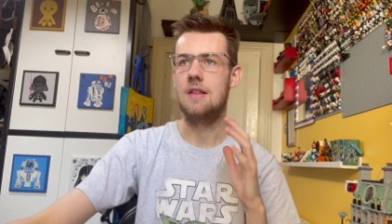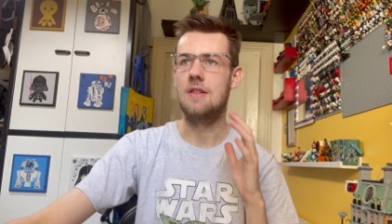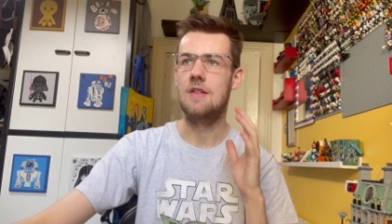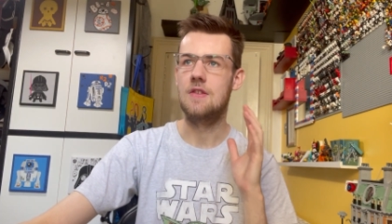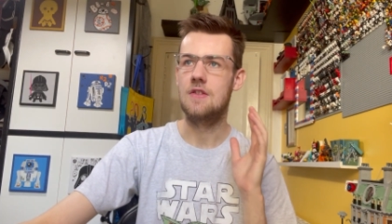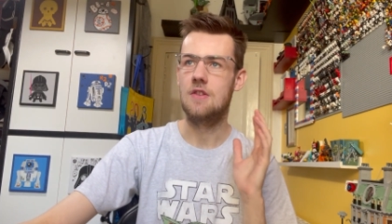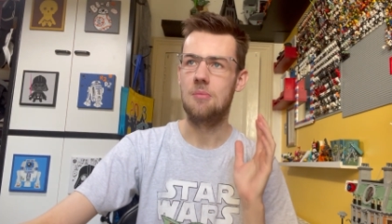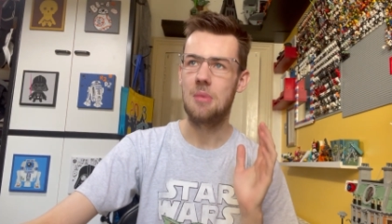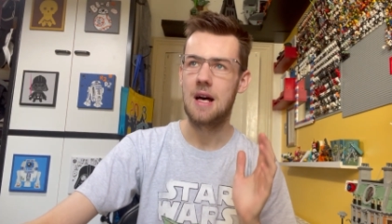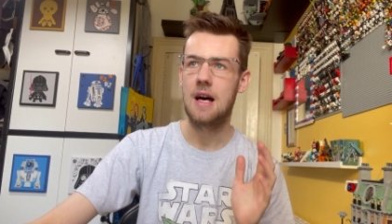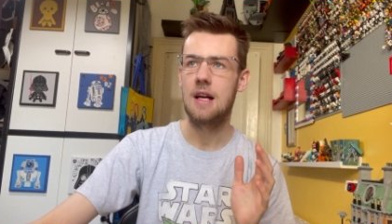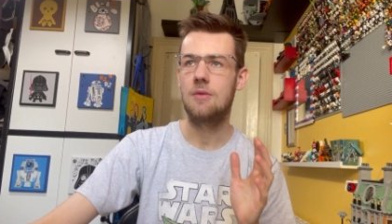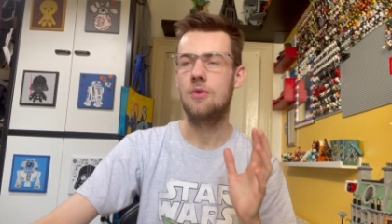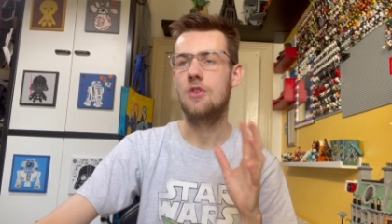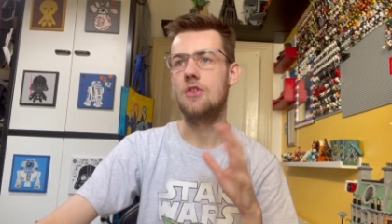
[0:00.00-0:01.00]
this is
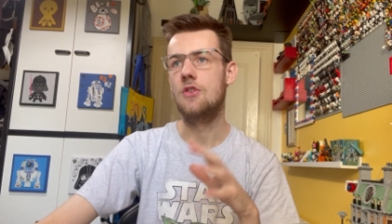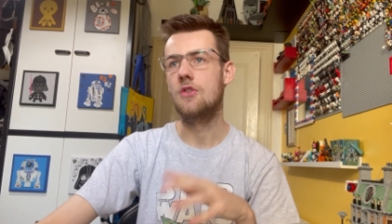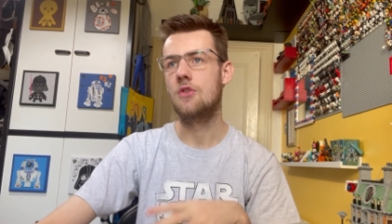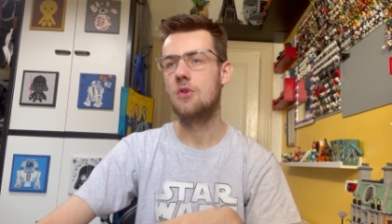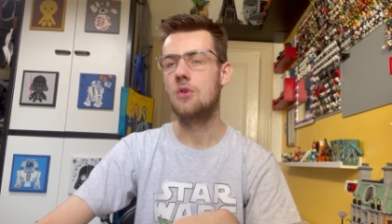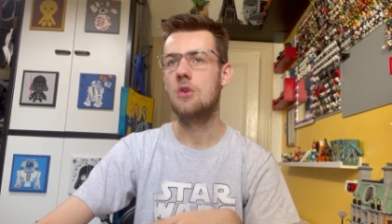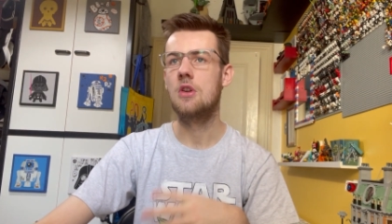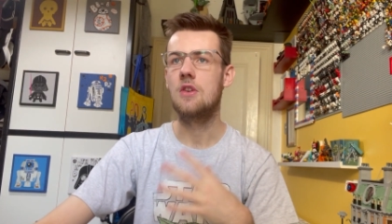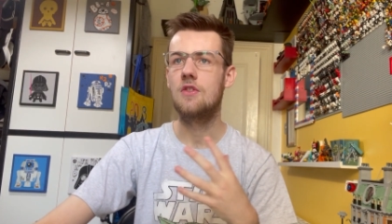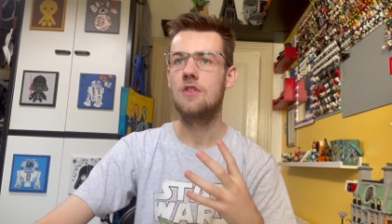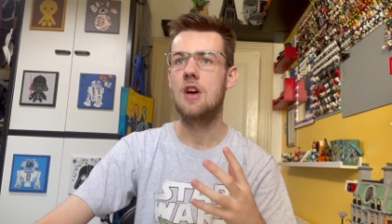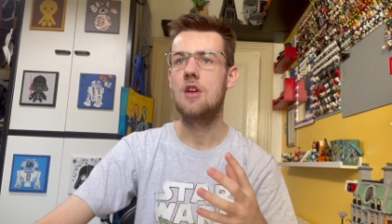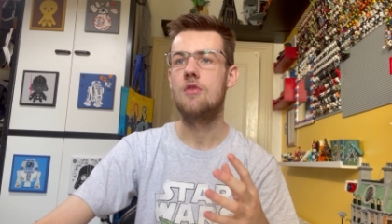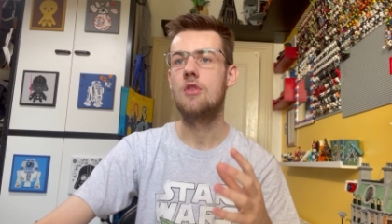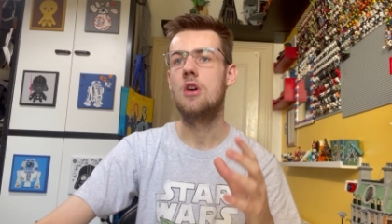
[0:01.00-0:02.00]
bad, this is good,
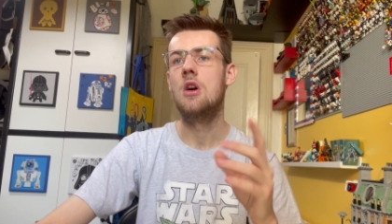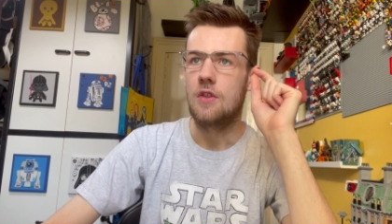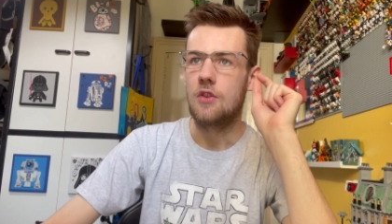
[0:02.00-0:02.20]
etc.